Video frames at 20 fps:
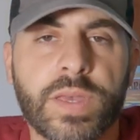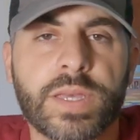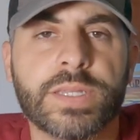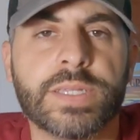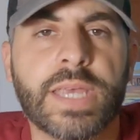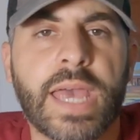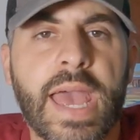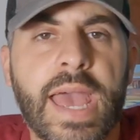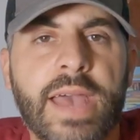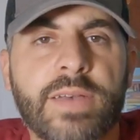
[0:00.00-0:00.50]
it
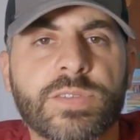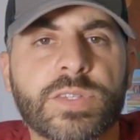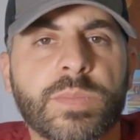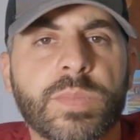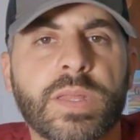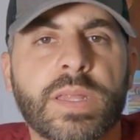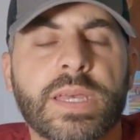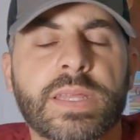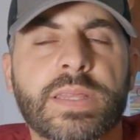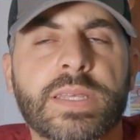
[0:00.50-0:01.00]
to have
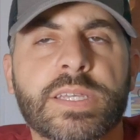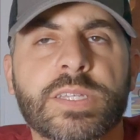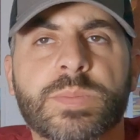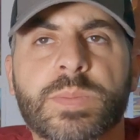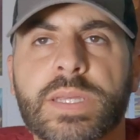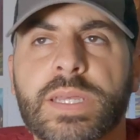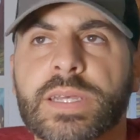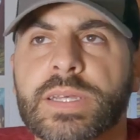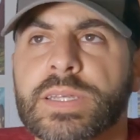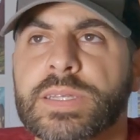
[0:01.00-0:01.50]
something like this,
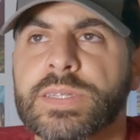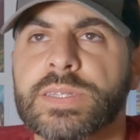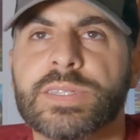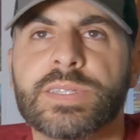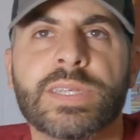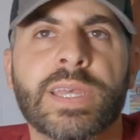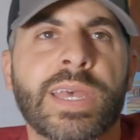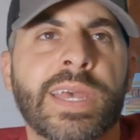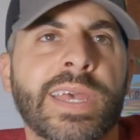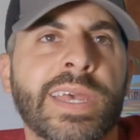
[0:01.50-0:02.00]

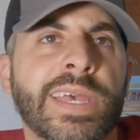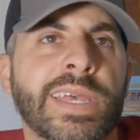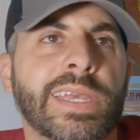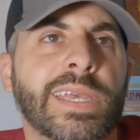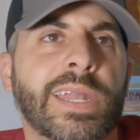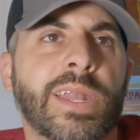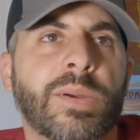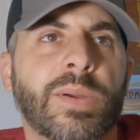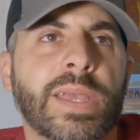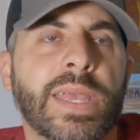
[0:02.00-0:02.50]
because,
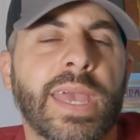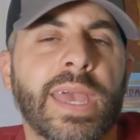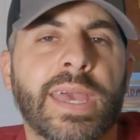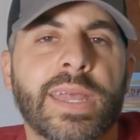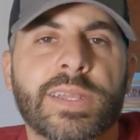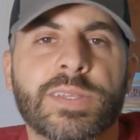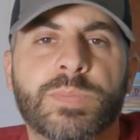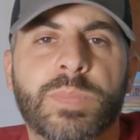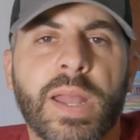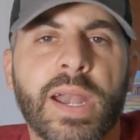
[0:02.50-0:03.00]
you know,
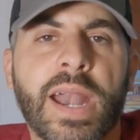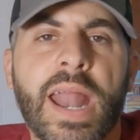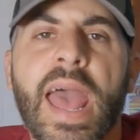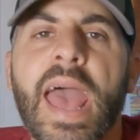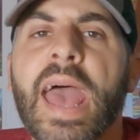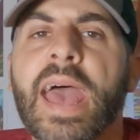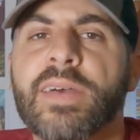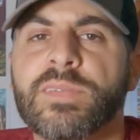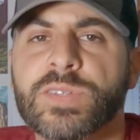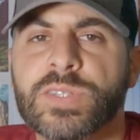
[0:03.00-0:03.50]
again, it's better to
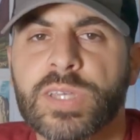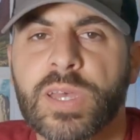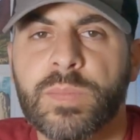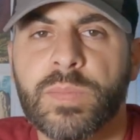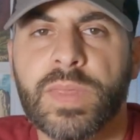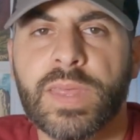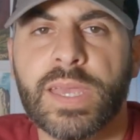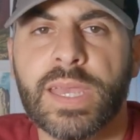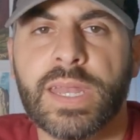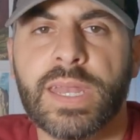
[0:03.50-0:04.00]
have
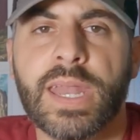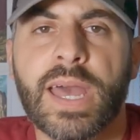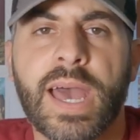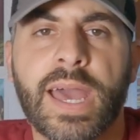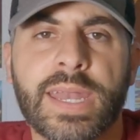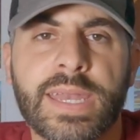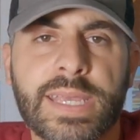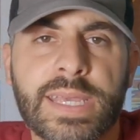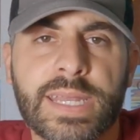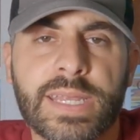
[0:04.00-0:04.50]
something and
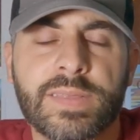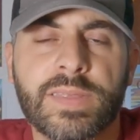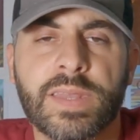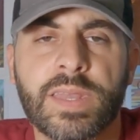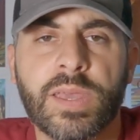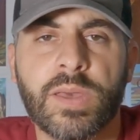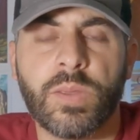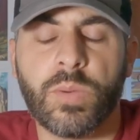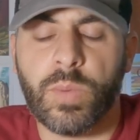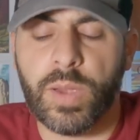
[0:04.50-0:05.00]
not need it than
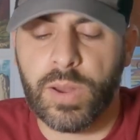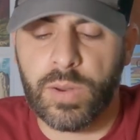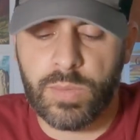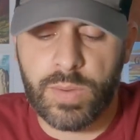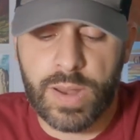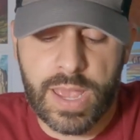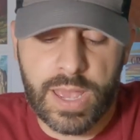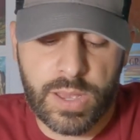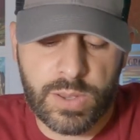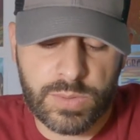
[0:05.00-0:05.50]
the other way
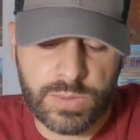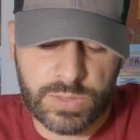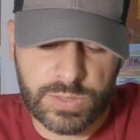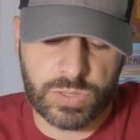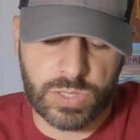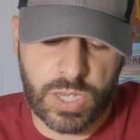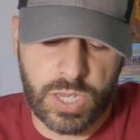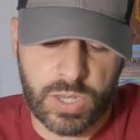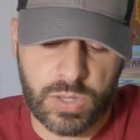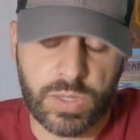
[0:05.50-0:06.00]
around.
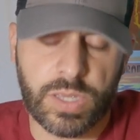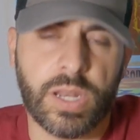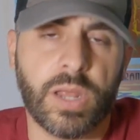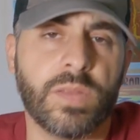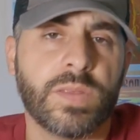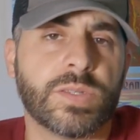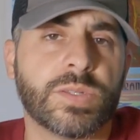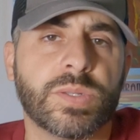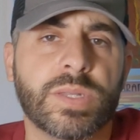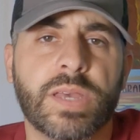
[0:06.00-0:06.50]
So, you know,
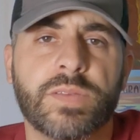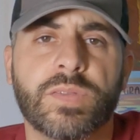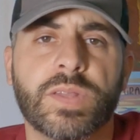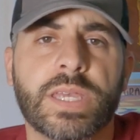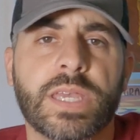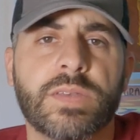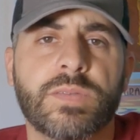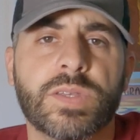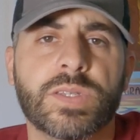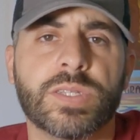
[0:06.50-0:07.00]
this will definitely
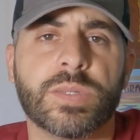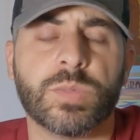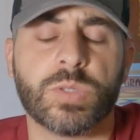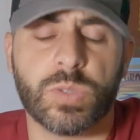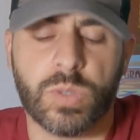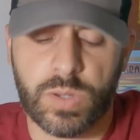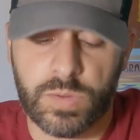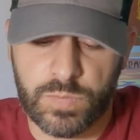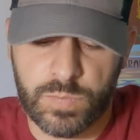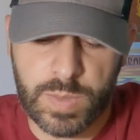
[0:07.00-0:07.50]
give you some
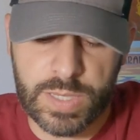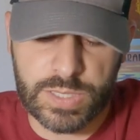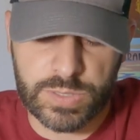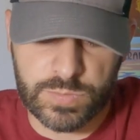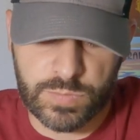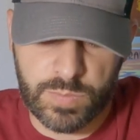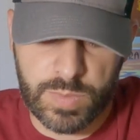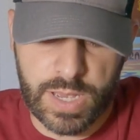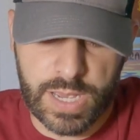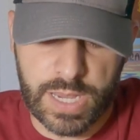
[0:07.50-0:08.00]
sort of peace
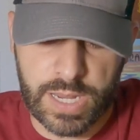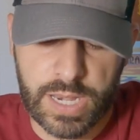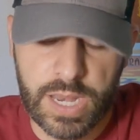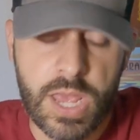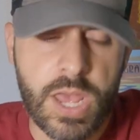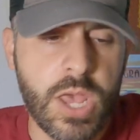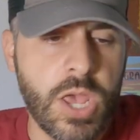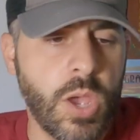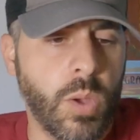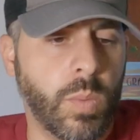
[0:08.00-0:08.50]
of mind
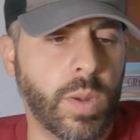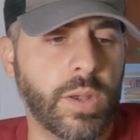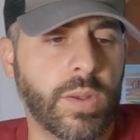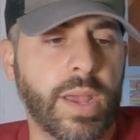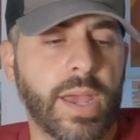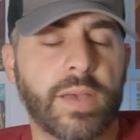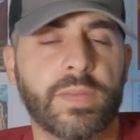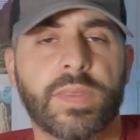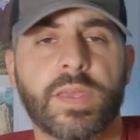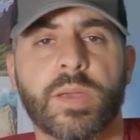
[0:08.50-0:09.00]
when you're
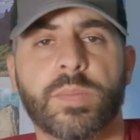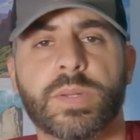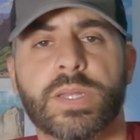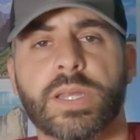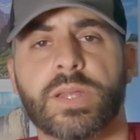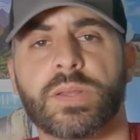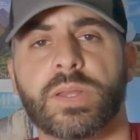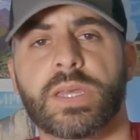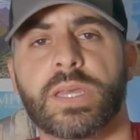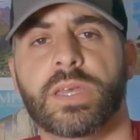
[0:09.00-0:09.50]
out there,
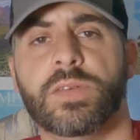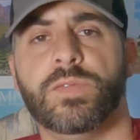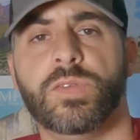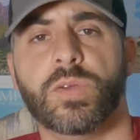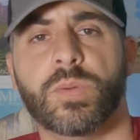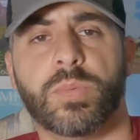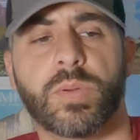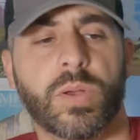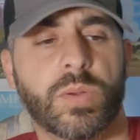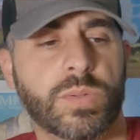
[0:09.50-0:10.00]
particularly if
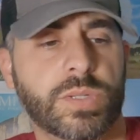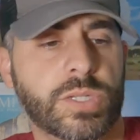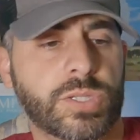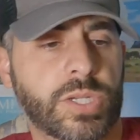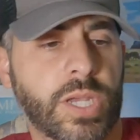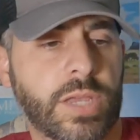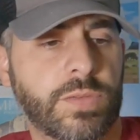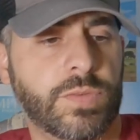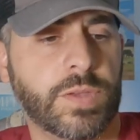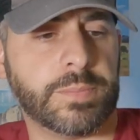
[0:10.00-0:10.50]
you're prone to
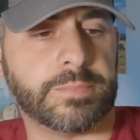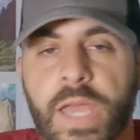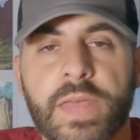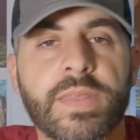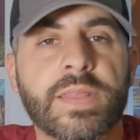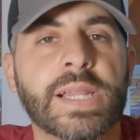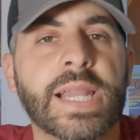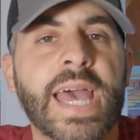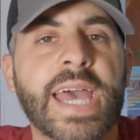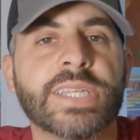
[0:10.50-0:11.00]
chafing. And then
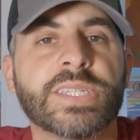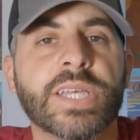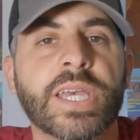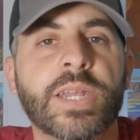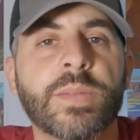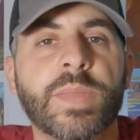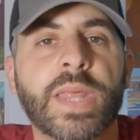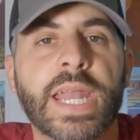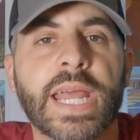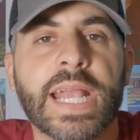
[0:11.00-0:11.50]
the last
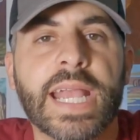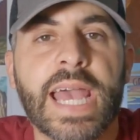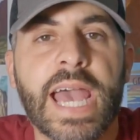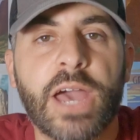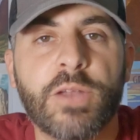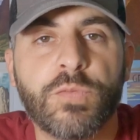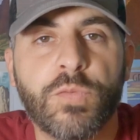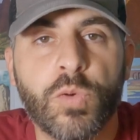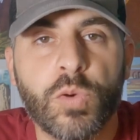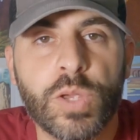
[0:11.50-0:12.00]
item that I
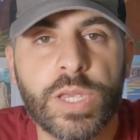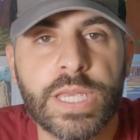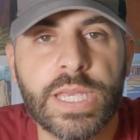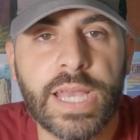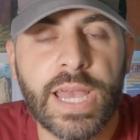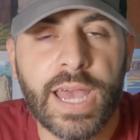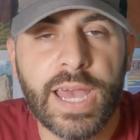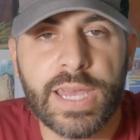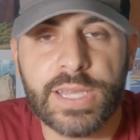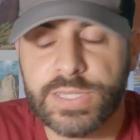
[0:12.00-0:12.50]
got for you
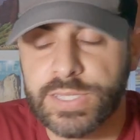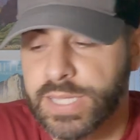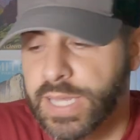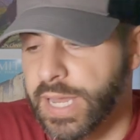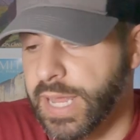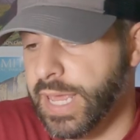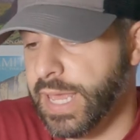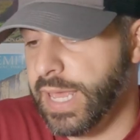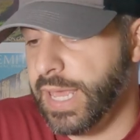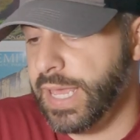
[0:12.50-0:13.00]
guys
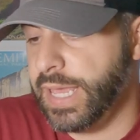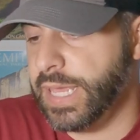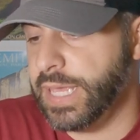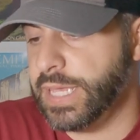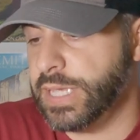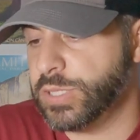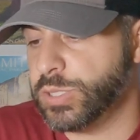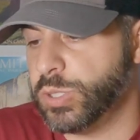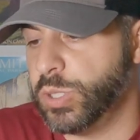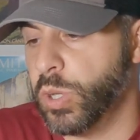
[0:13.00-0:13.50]
today
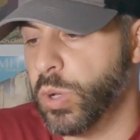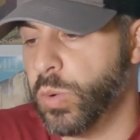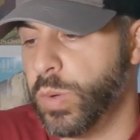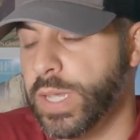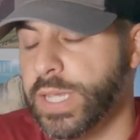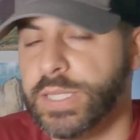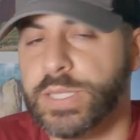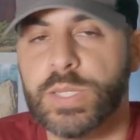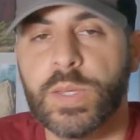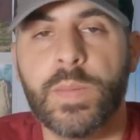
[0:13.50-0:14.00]
is
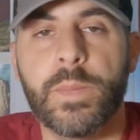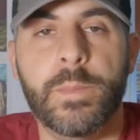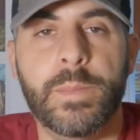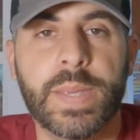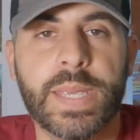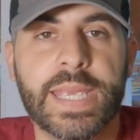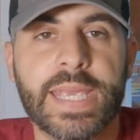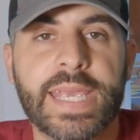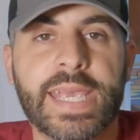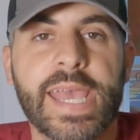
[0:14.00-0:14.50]
going to
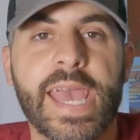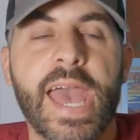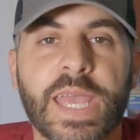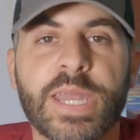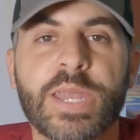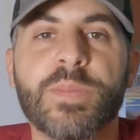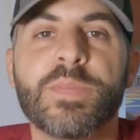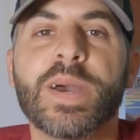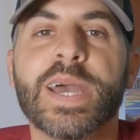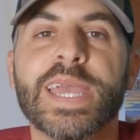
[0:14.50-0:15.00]
be, and
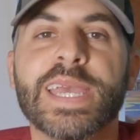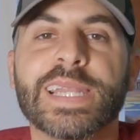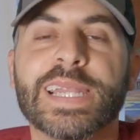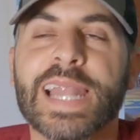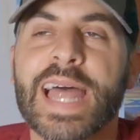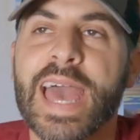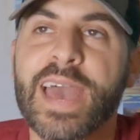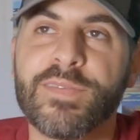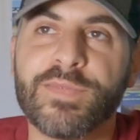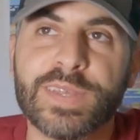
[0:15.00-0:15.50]
you might
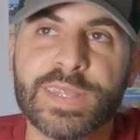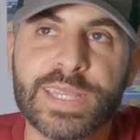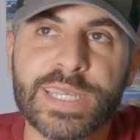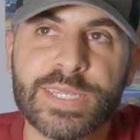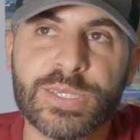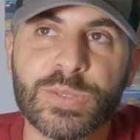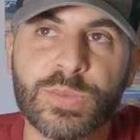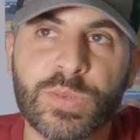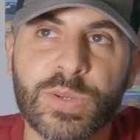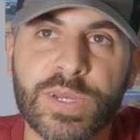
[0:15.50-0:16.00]
laugh at
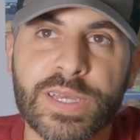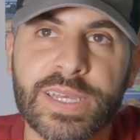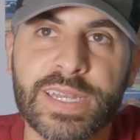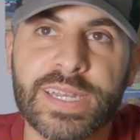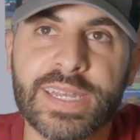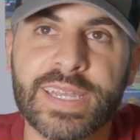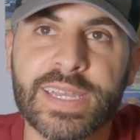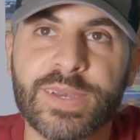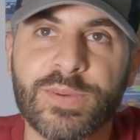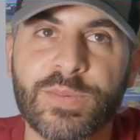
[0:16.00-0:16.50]
this
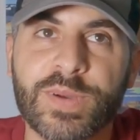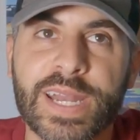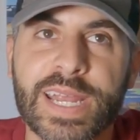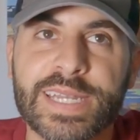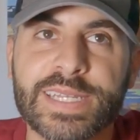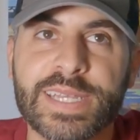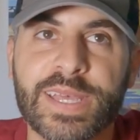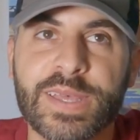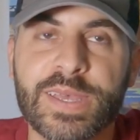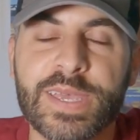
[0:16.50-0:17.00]
one when I
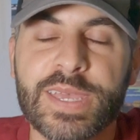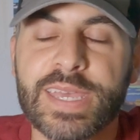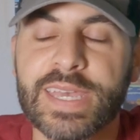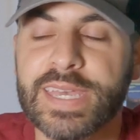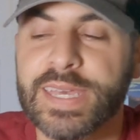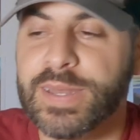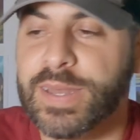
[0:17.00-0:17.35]
tell you